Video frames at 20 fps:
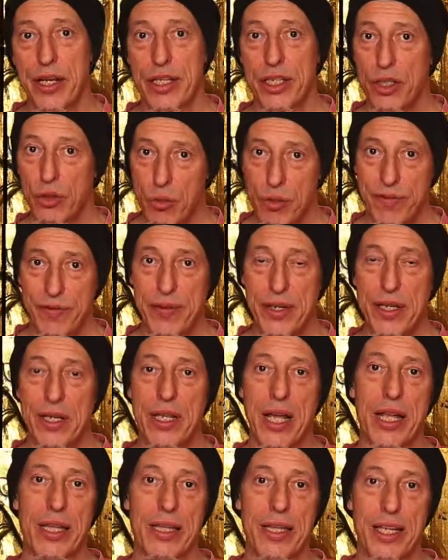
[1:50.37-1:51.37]
You'll
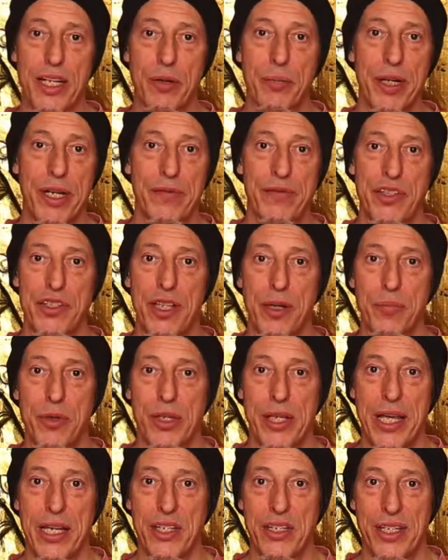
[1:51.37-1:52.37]
feel a little bit of
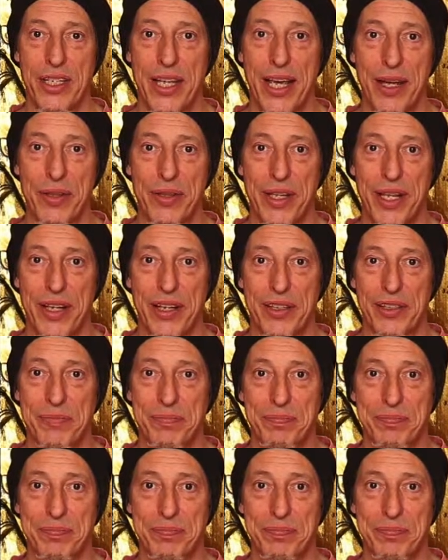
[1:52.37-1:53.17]
stimulation down there.